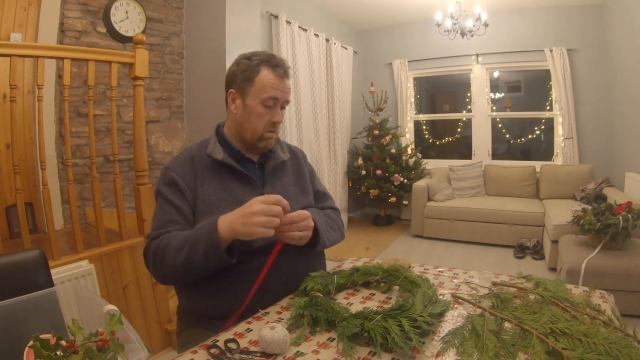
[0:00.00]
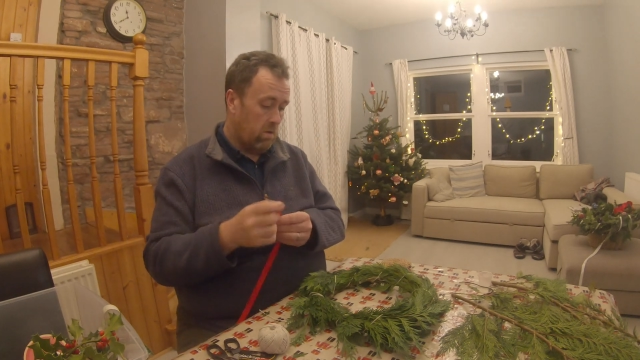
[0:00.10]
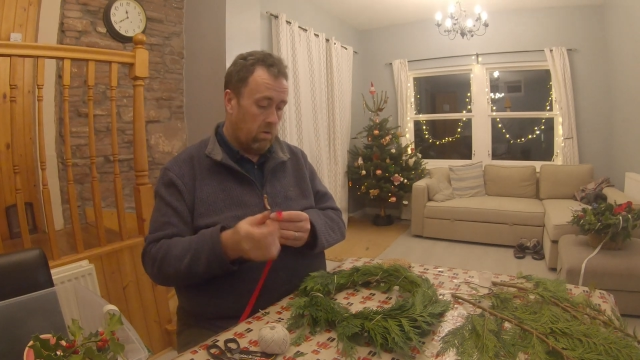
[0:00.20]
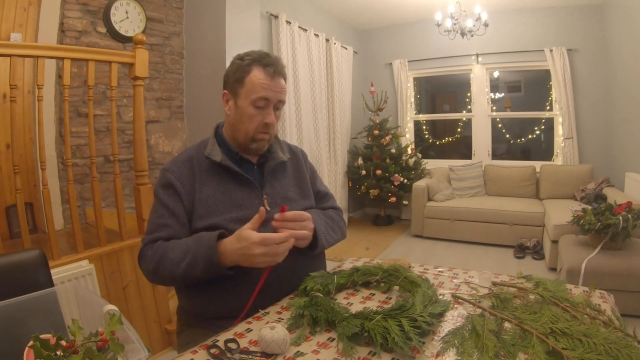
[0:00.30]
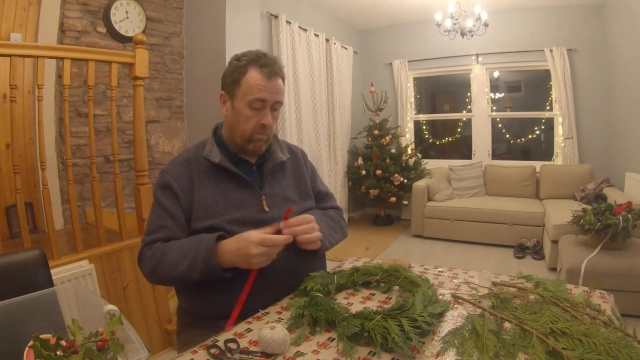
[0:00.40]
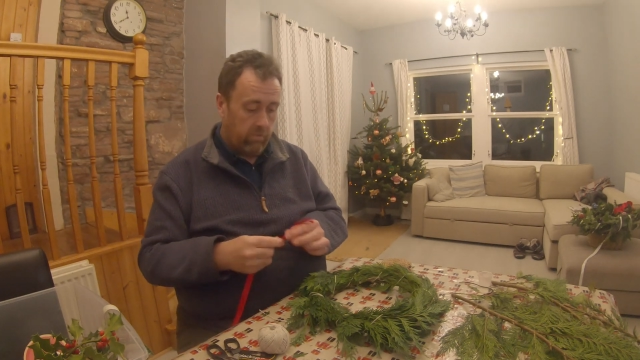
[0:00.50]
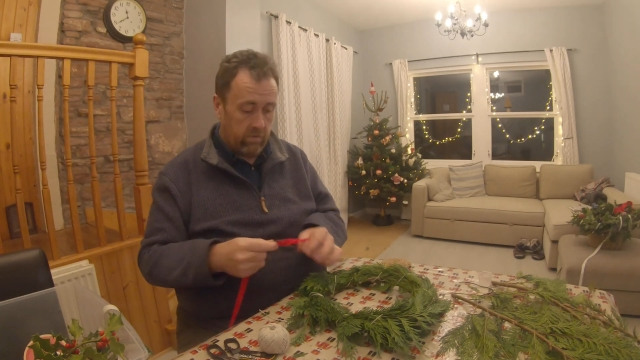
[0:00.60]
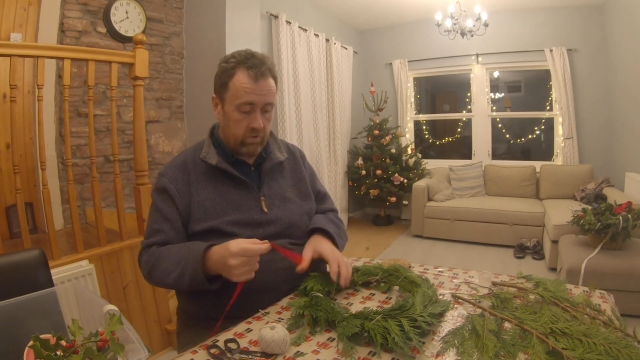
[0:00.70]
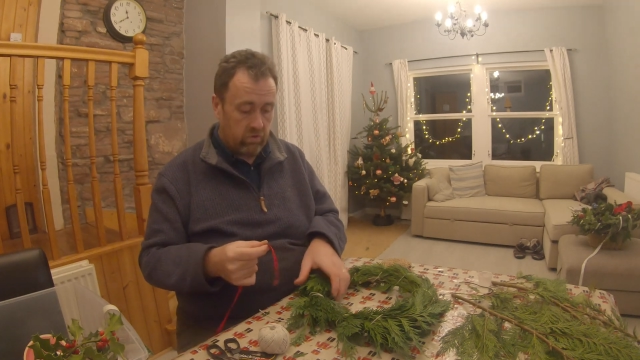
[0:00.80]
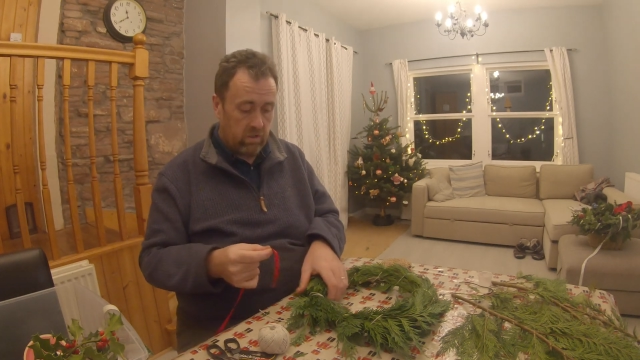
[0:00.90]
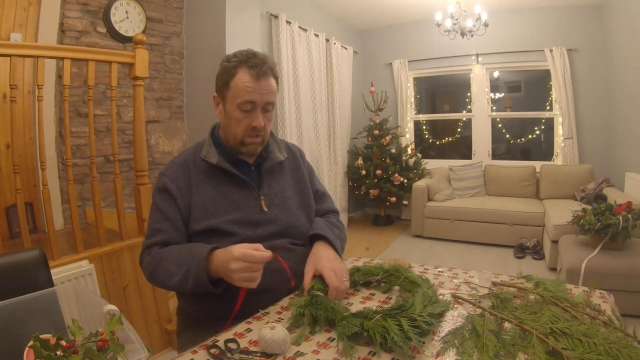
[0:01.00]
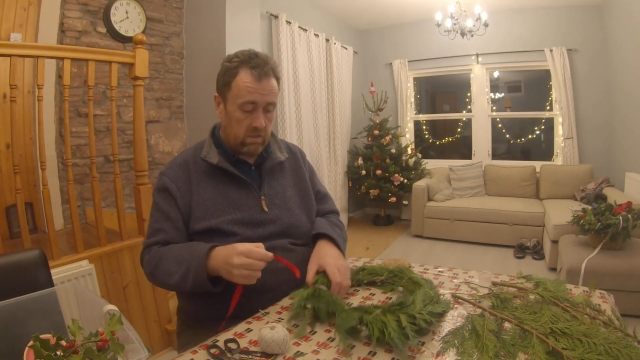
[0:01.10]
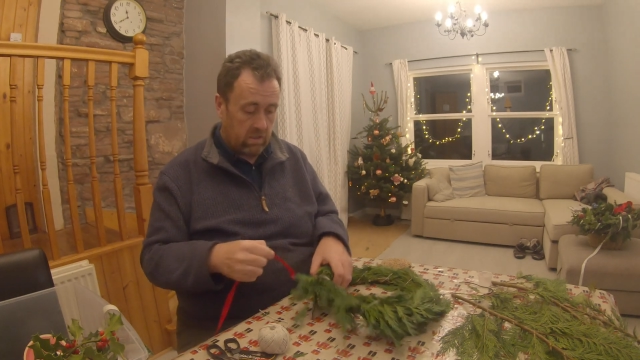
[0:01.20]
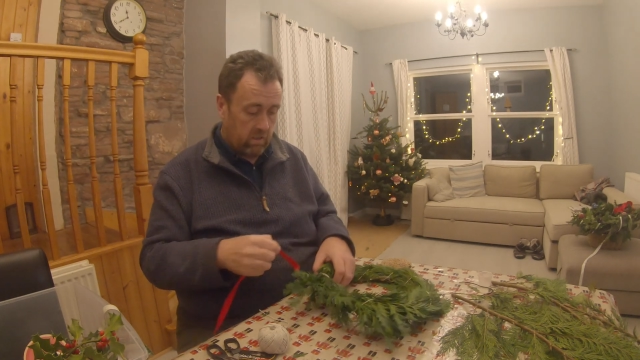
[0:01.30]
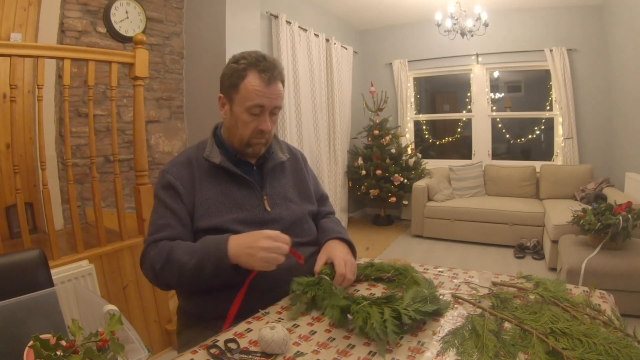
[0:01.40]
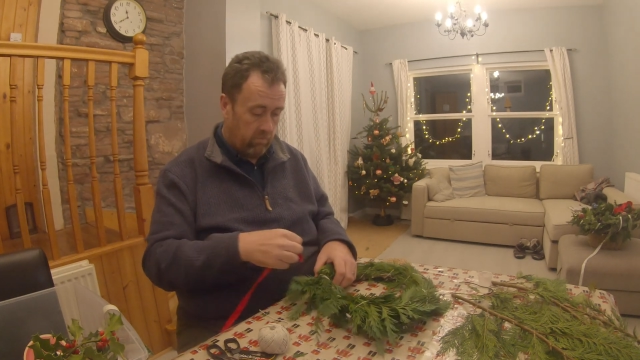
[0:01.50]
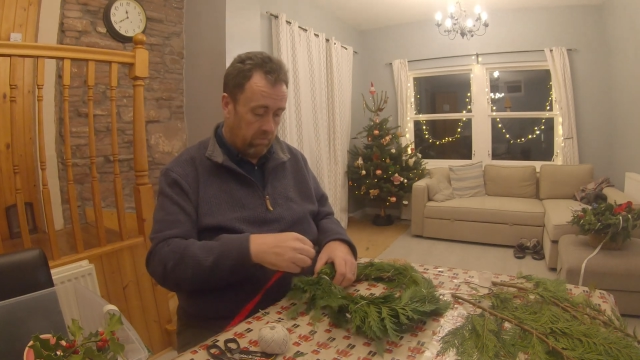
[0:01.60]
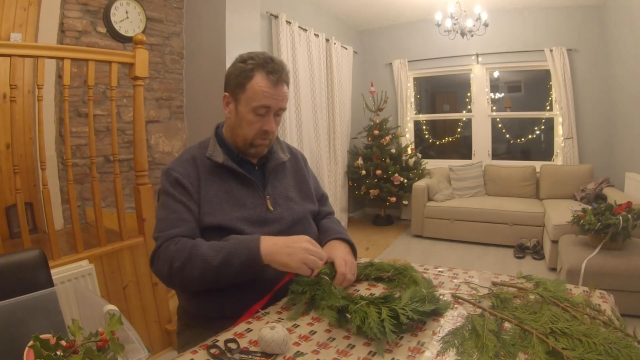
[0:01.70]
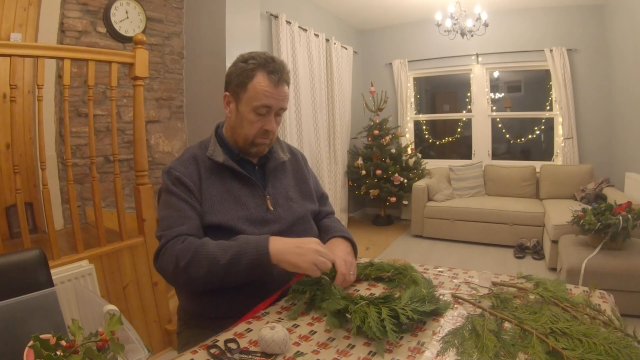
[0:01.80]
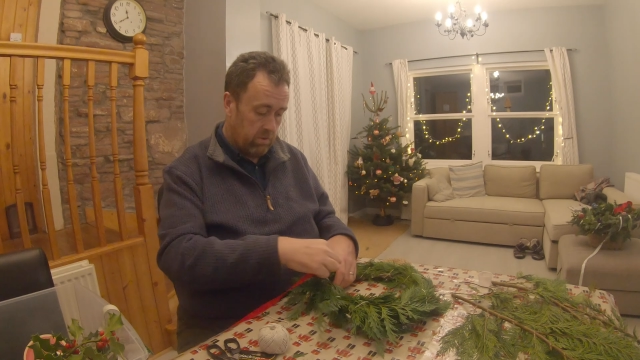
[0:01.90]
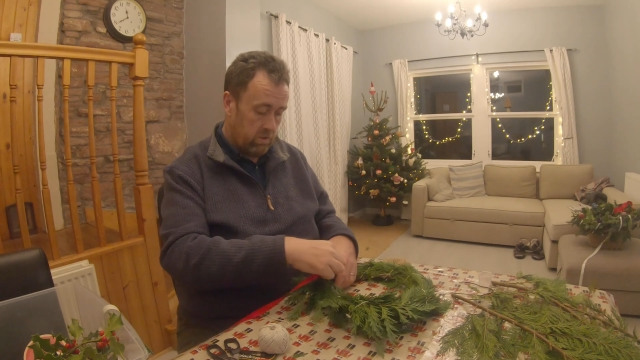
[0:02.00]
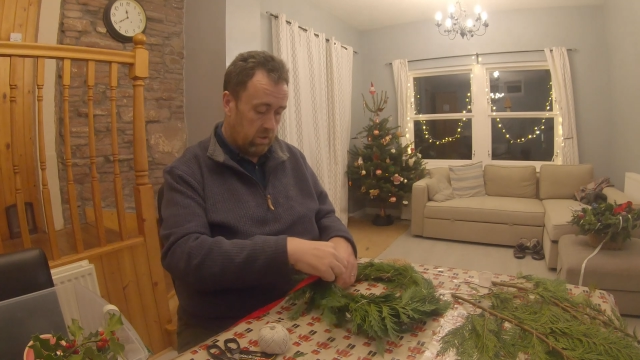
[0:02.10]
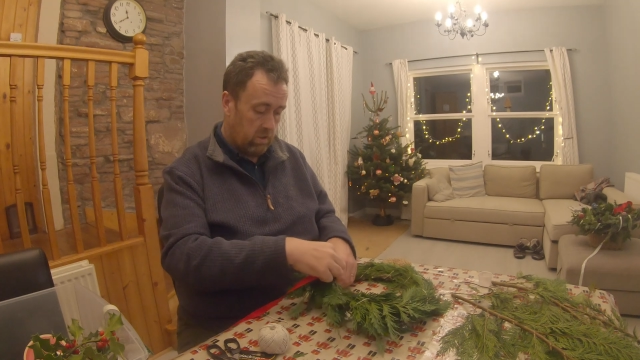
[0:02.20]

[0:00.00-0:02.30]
hopefully trying to cover up as much of